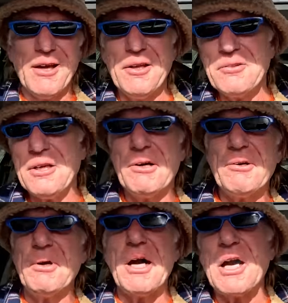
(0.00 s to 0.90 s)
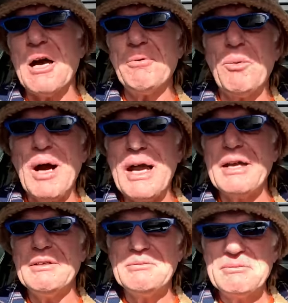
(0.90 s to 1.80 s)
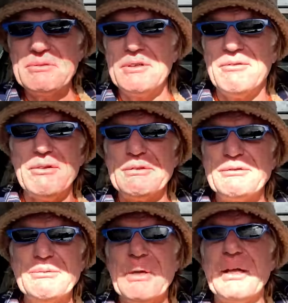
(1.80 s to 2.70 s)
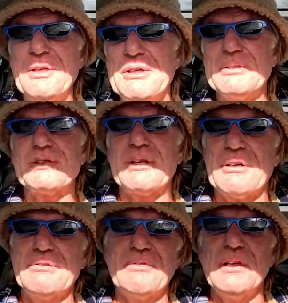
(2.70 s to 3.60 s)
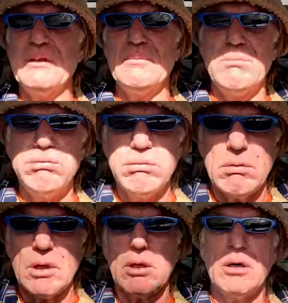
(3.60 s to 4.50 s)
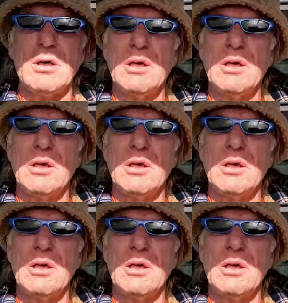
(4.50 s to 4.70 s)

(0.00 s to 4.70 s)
It do. I, I come away uh, from that nursing I'm feeling poor,